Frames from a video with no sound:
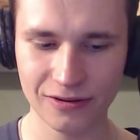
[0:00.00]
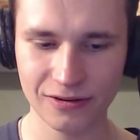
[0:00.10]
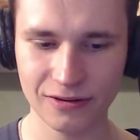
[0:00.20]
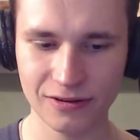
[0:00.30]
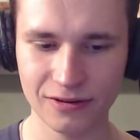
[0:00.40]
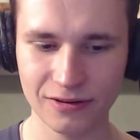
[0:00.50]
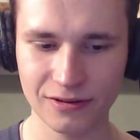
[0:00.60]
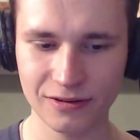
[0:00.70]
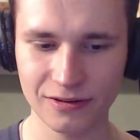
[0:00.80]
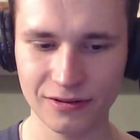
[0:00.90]

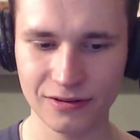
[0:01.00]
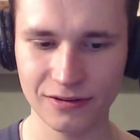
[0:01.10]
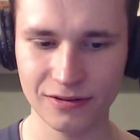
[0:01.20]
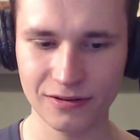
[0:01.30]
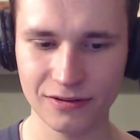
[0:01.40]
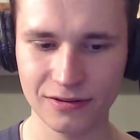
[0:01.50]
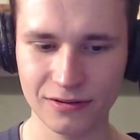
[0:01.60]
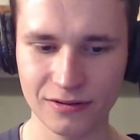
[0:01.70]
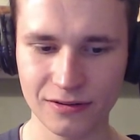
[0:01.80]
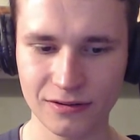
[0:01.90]

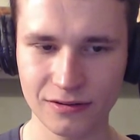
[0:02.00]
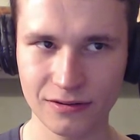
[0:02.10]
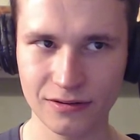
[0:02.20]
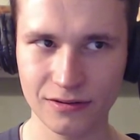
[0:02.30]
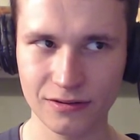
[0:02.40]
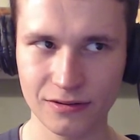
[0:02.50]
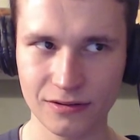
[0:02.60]
(silence)